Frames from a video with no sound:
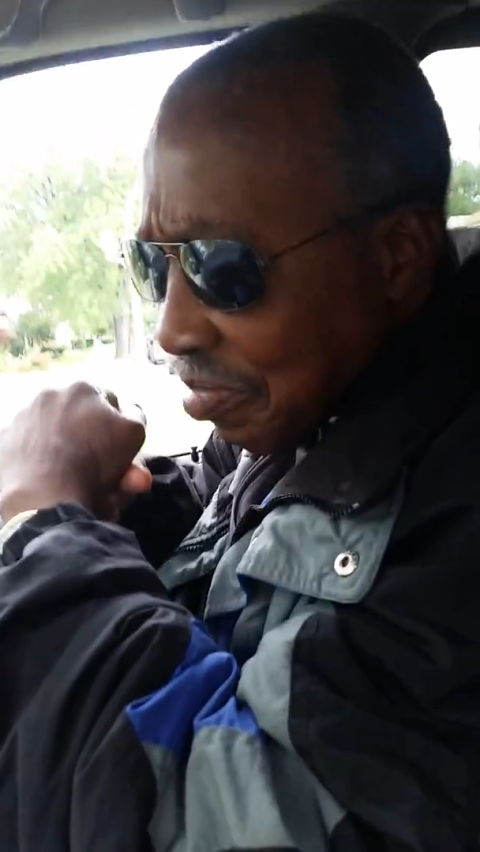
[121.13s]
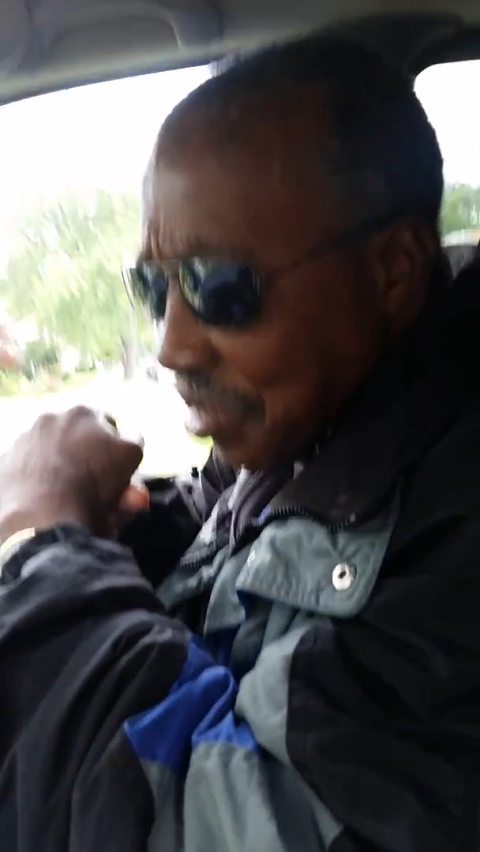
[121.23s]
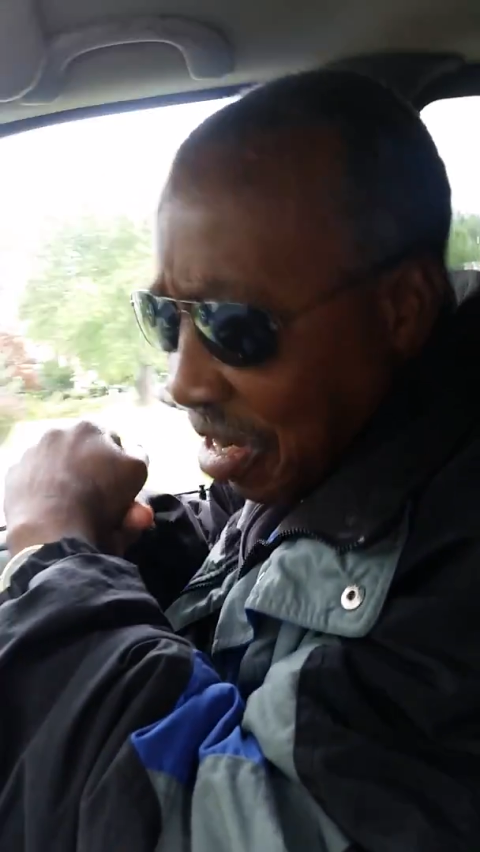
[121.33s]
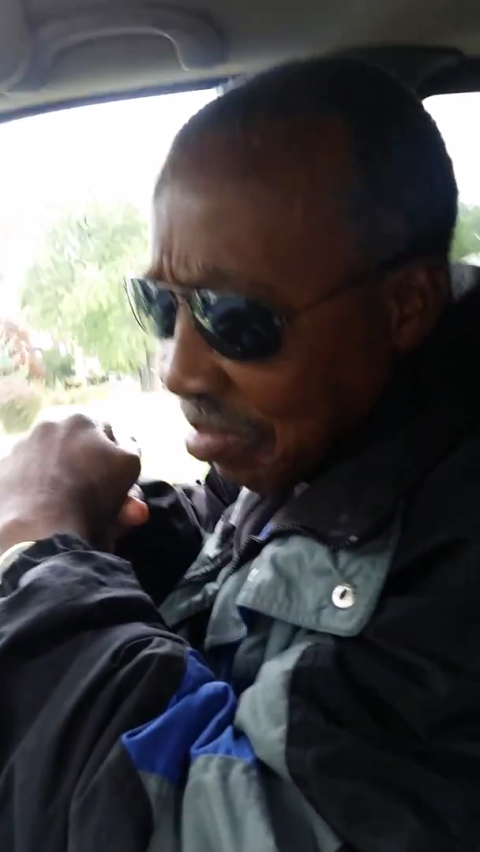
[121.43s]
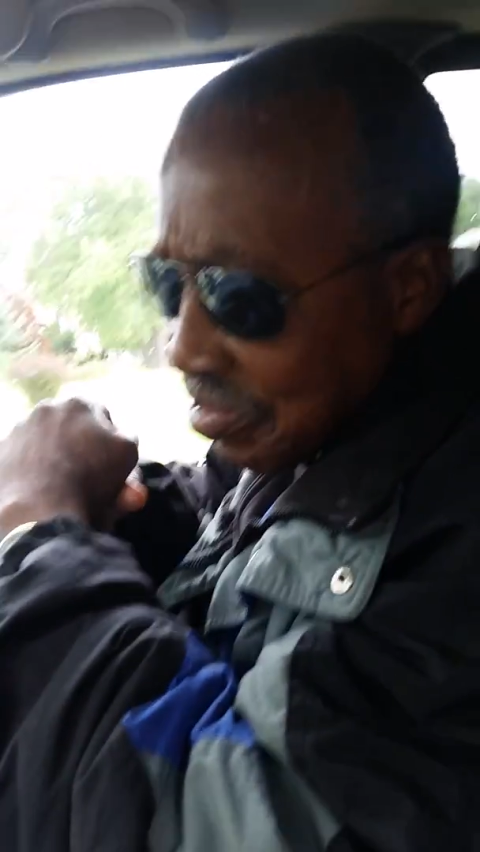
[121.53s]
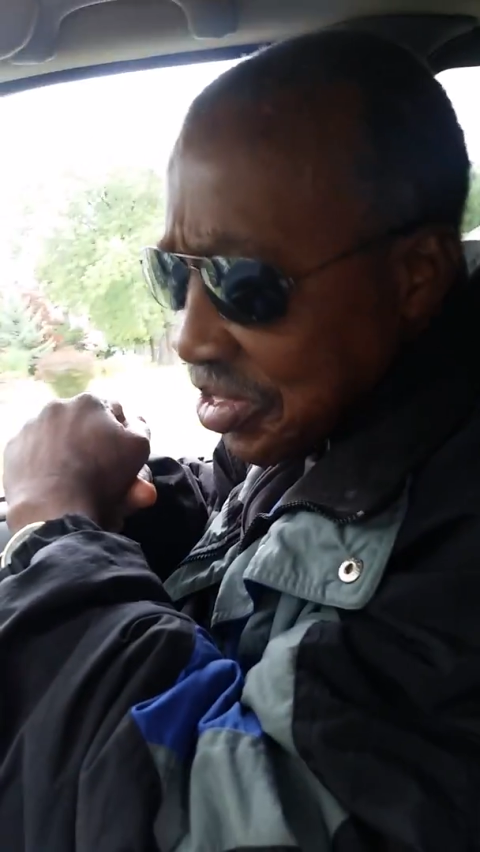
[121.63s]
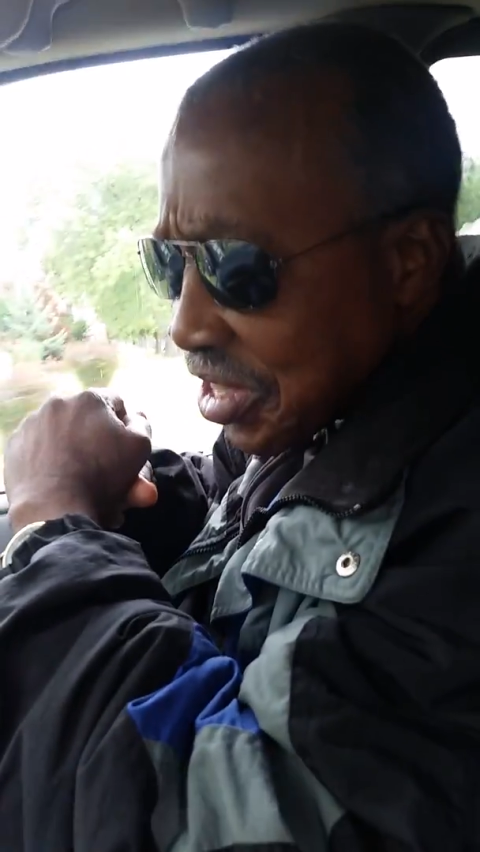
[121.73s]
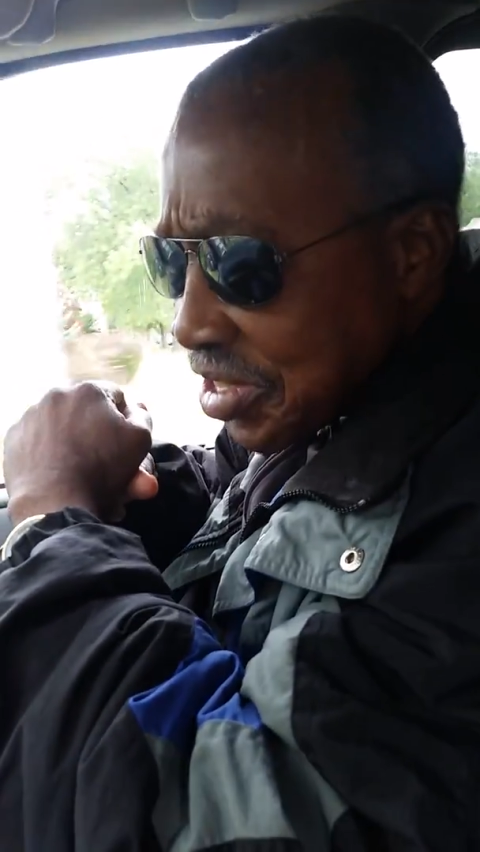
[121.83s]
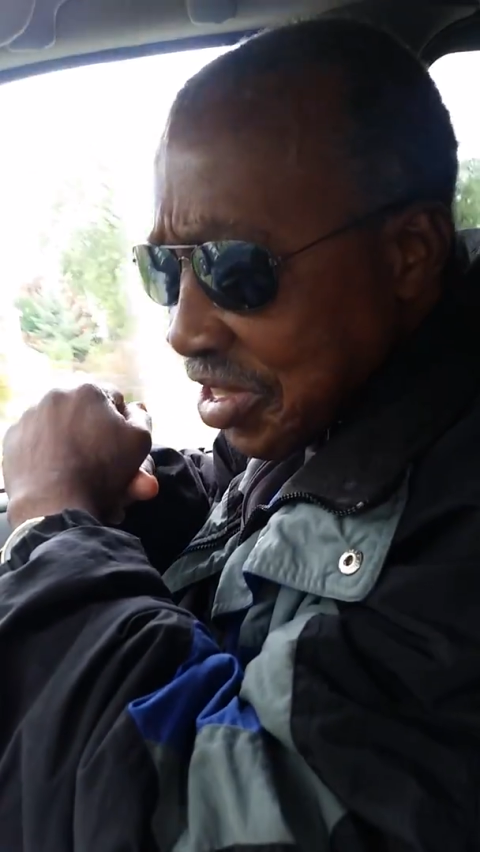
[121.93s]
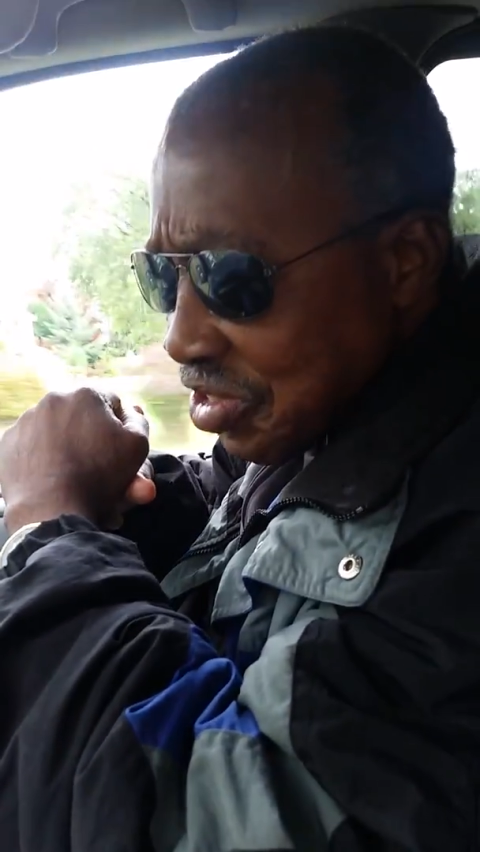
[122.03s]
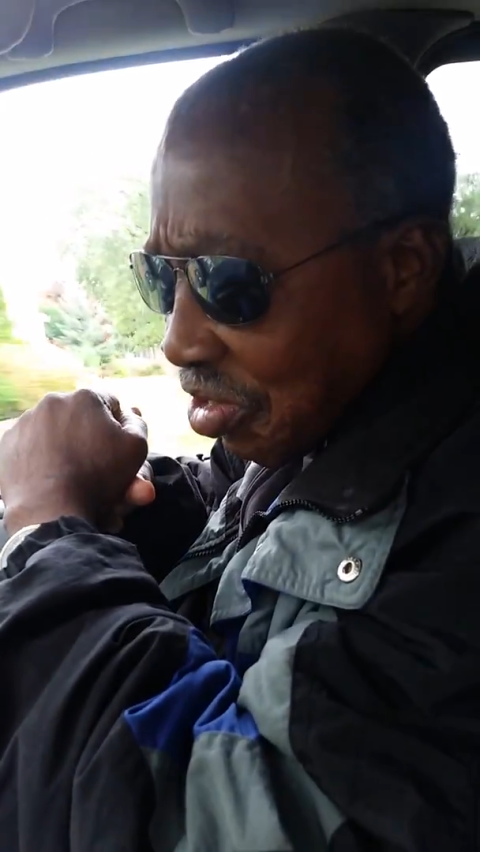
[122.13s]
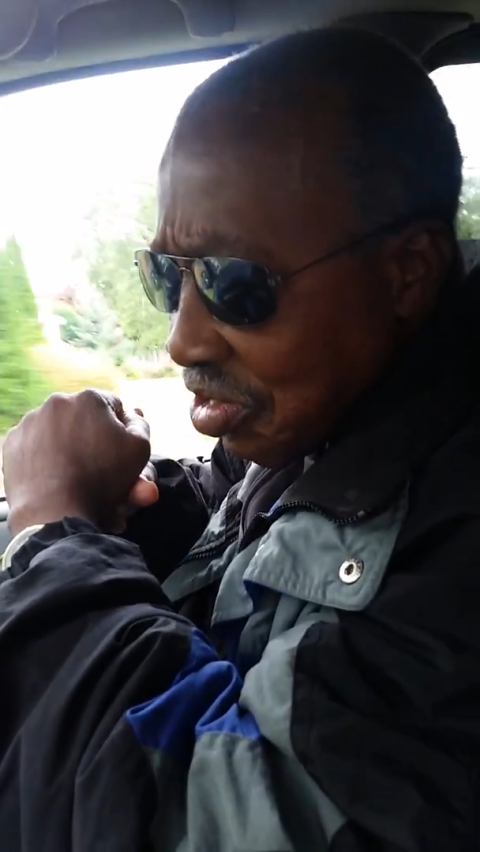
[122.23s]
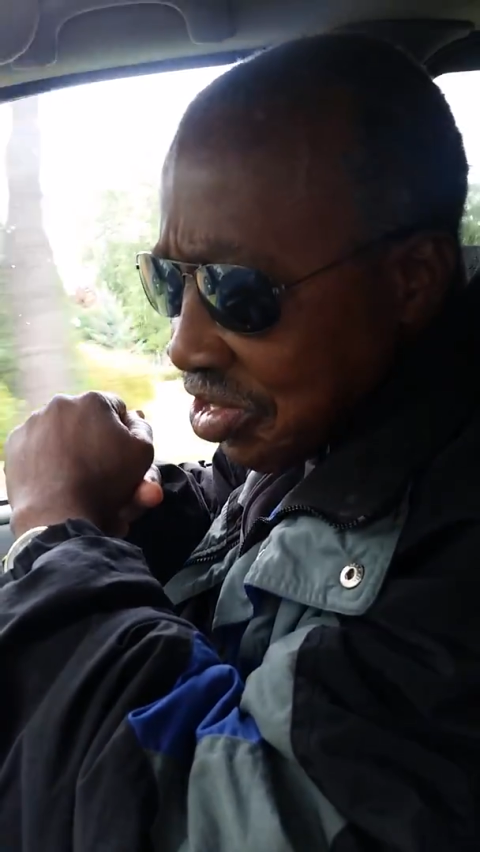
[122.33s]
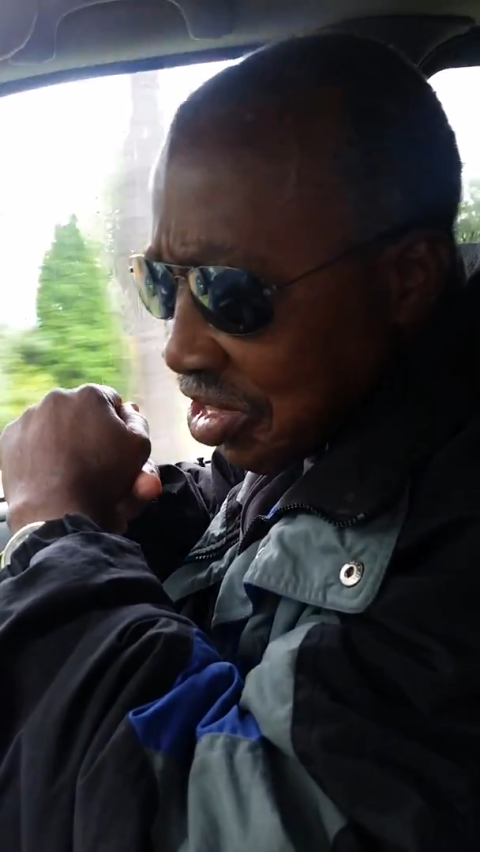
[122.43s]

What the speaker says: problems that they thought,